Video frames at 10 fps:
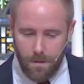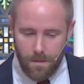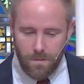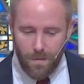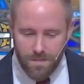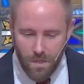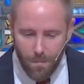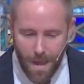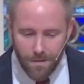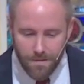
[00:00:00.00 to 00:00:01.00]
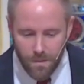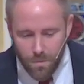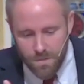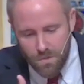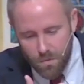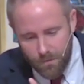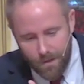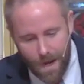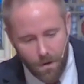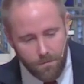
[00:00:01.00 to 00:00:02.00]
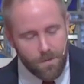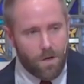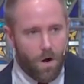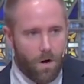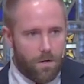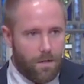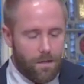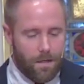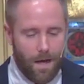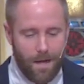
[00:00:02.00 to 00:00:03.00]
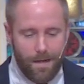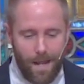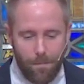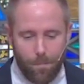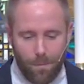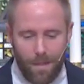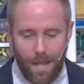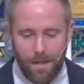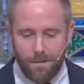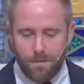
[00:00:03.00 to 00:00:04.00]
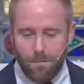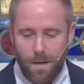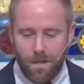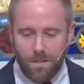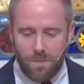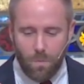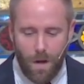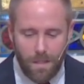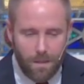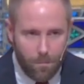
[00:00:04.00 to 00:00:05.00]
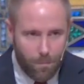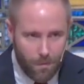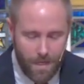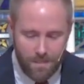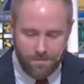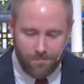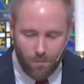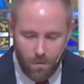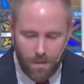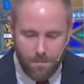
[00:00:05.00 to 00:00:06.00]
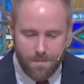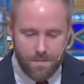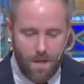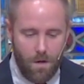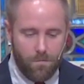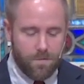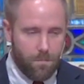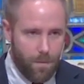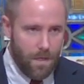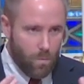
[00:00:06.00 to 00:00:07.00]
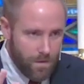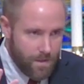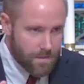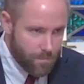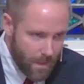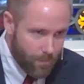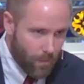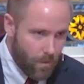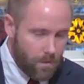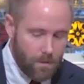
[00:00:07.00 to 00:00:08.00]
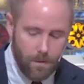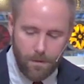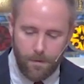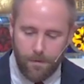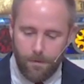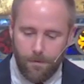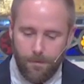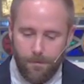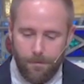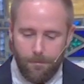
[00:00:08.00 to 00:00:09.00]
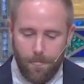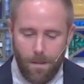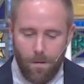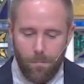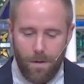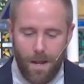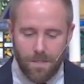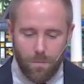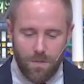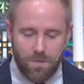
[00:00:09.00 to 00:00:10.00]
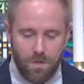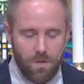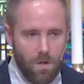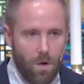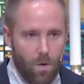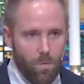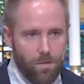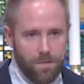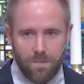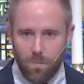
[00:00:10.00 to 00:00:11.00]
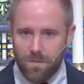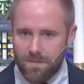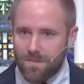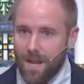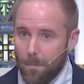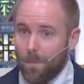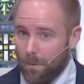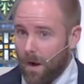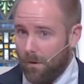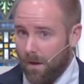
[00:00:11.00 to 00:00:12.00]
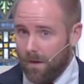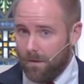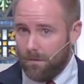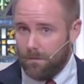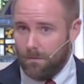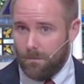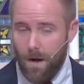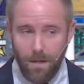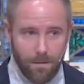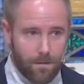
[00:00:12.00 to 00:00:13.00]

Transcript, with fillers: So, as humanity was driven out of the garden, God had planned to make a dwelling place for himself to be with his people. But as we should know, this was temporary, right?